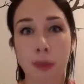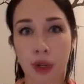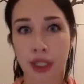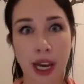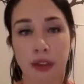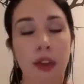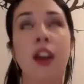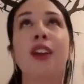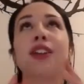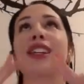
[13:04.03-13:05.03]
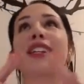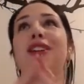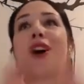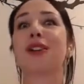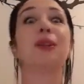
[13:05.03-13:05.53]
protect the
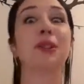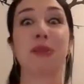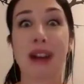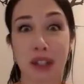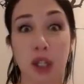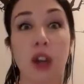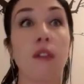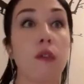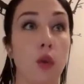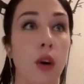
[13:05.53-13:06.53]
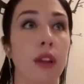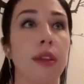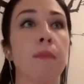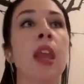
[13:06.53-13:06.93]
cardinal direction of north.